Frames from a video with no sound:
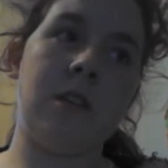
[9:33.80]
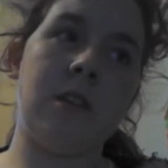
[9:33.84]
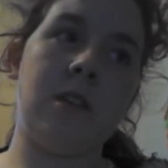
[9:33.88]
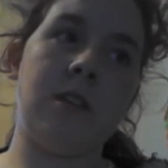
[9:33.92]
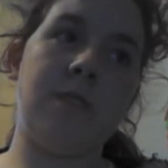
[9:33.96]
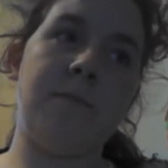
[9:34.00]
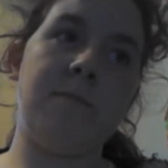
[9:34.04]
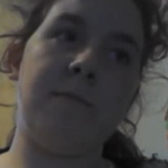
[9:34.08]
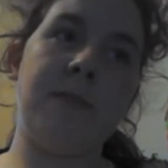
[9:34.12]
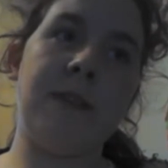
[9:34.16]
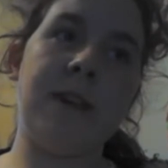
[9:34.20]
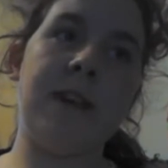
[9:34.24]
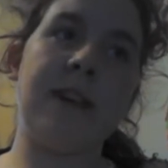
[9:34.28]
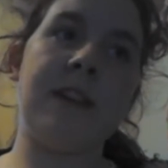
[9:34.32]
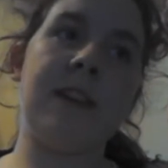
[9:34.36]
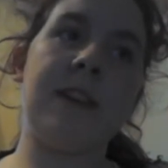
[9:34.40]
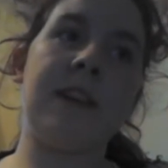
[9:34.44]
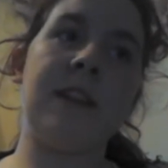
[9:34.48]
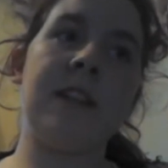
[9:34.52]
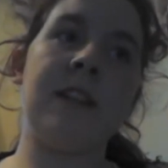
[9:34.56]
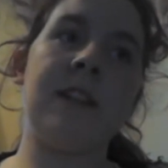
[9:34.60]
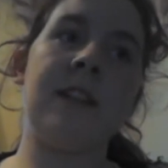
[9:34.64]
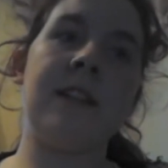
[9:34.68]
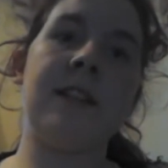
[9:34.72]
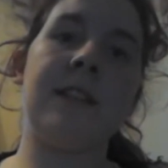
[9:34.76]

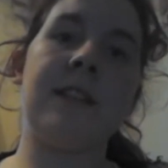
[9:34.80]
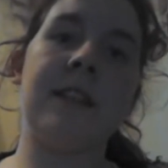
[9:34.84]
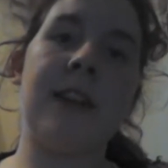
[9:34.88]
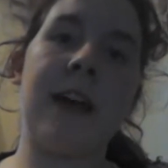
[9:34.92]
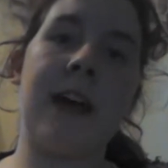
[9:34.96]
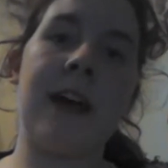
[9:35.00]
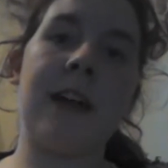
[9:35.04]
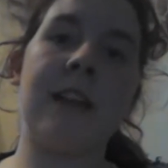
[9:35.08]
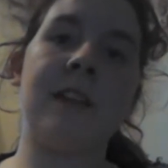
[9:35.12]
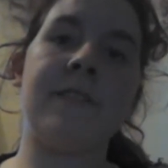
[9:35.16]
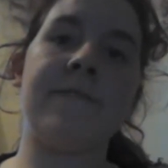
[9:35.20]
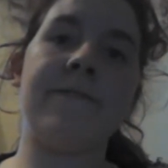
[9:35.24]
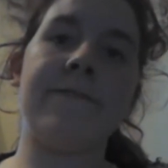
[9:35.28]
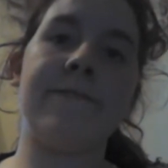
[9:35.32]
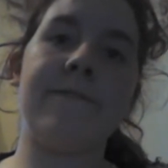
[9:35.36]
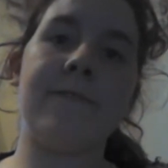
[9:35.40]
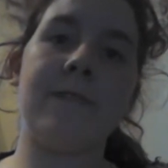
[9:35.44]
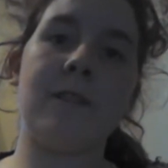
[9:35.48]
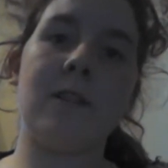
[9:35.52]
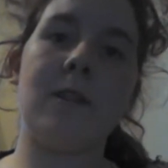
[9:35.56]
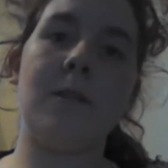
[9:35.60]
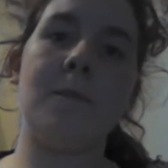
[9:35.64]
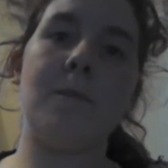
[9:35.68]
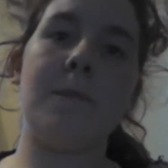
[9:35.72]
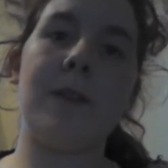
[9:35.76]
Making Dan and
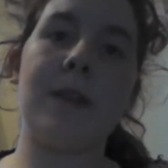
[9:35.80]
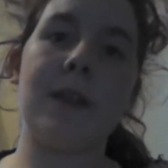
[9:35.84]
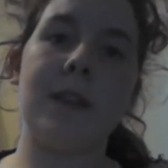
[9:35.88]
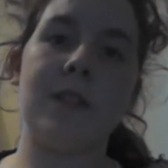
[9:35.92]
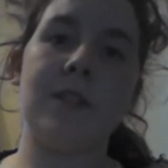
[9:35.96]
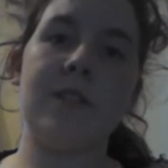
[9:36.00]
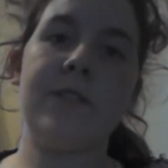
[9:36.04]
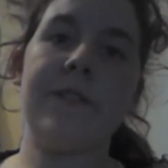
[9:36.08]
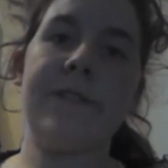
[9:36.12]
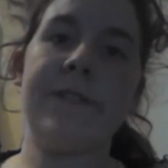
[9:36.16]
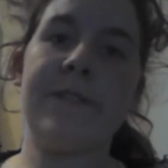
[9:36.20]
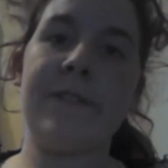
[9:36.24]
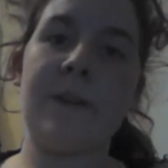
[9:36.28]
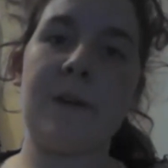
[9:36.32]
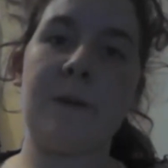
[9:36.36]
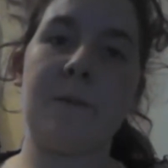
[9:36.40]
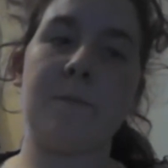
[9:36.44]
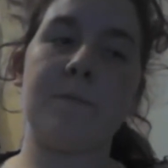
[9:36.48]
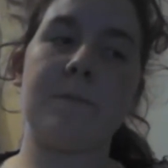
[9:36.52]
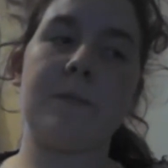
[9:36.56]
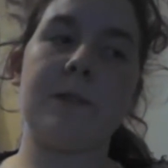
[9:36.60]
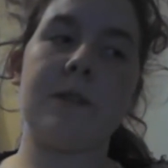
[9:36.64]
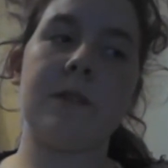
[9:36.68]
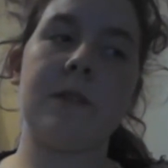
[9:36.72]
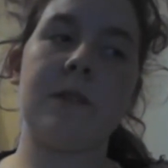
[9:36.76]
Phil picture
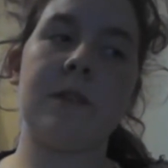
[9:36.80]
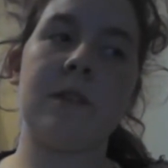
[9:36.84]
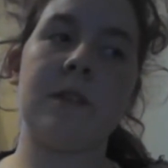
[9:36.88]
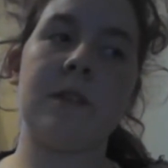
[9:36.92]
frames